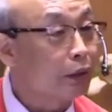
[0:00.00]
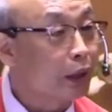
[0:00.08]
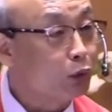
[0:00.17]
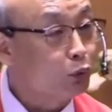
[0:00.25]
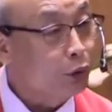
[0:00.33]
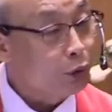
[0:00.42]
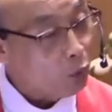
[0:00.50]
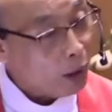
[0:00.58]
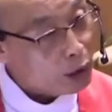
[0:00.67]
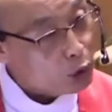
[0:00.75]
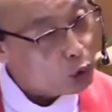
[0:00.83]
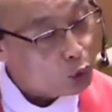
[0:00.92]
and we
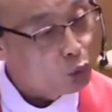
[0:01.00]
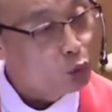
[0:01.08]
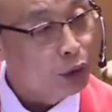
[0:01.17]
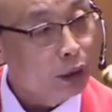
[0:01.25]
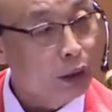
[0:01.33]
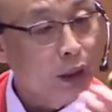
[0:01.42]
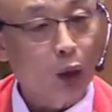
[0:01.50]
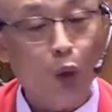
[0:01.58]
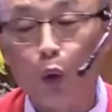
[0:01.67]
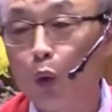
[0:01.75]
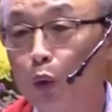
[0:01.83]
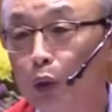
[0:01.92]
went through
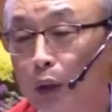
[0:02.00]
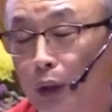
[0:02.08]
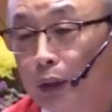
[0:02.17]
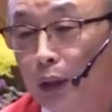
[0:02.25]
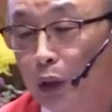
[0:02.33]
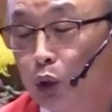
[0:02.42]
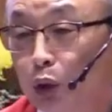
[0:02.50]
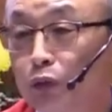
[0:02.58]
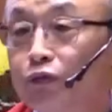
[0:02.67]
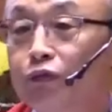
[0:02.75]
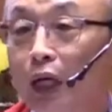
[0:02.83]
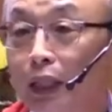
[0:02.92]
the Good
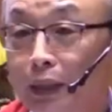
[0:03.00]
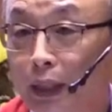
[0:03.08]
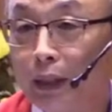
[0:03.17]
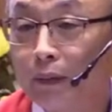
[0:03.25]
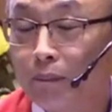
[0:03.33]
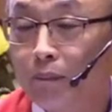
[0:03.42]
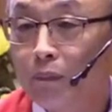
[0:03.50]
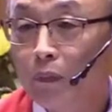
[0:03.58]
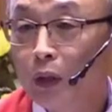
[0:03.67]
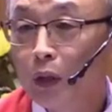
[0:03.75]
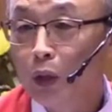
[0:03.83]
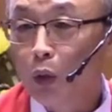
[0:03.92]
Friday,
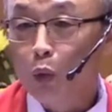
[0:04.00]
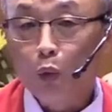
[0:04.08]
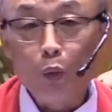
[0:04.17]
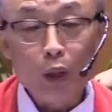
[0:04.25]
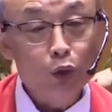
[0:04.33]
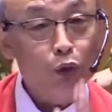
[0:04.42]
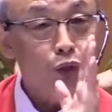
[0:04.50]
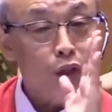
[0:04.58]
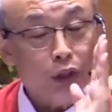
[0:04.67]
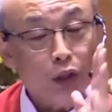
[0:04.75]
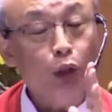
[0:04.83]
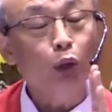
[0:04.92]
when you
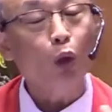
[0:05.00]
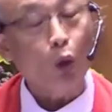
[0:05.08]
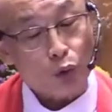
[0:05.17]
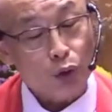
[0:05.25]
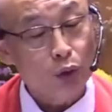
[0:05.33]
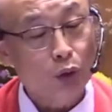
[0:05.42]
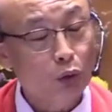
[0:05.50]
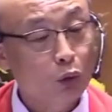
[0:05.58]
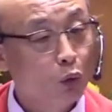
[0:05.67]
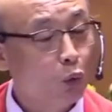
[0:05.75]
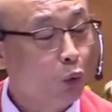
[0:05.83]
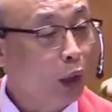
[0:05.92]
see the cross,
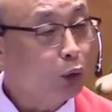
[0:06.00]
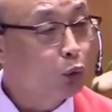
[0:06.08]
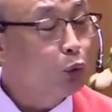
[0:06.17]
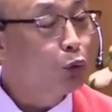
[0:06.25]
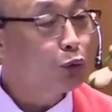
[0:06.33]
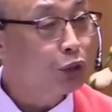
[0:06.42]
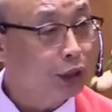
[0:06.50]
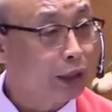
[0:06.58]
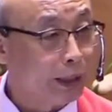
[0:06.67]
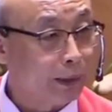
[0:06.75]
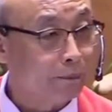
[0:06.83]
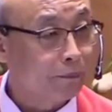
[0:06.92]
what do you see
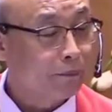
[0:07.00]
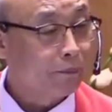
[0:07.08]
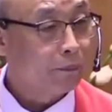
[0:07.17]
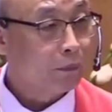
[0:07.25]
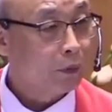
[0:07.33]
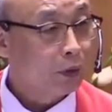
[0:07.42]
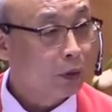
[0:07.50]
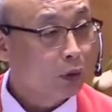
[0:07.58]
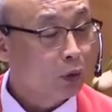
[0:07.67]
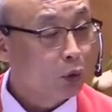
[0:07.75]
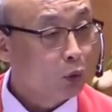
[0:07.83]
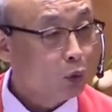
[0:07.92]
there?
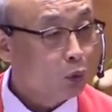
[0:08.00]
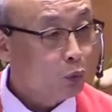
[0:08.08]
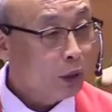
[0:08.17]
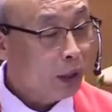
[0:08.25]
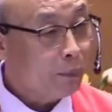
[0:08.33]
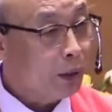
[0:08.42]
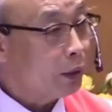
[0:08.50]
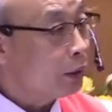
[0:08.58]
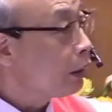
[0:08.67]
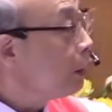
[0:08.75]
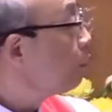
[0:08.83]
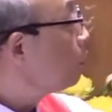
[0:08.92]
We
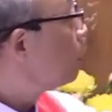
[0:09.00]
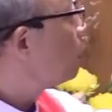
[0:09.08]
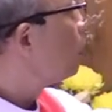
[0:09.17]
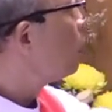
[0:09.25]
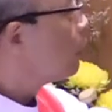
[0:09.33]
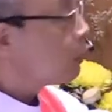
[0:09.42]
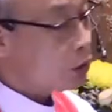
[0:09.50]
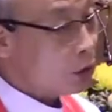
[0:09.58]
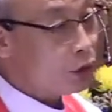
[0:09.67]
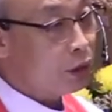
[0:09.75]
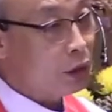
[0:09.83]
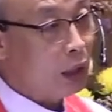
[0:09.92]
have even
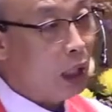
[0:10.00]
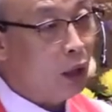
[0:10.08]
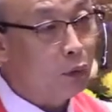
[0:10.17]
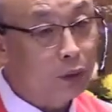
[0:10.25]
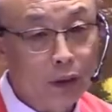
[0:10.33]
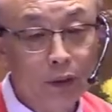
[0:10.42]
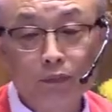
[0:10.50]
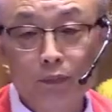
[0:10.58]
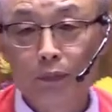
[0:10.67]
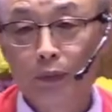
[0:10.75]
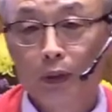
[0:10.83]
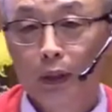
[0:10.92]
just now in
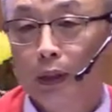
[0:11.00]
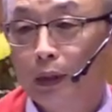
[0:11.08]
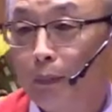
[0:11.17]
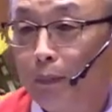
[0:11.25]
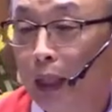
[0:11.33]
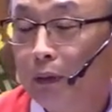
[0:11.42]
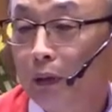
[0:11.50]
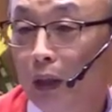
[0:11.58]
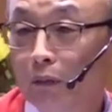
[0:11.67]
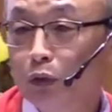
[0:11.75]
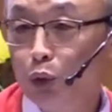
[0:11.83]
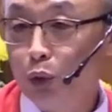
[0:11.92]
the
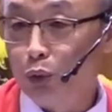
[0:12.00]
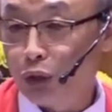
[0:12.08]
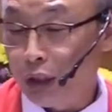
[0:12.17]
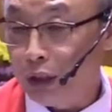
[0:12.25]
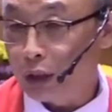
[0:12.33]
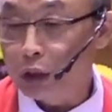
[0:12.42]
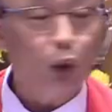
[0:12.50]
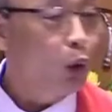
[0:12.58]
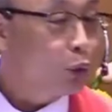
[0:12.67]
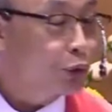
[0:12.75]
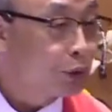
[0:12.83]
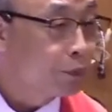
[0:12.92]
background, you see the
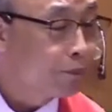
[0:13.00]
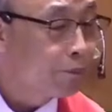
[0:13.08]
cross.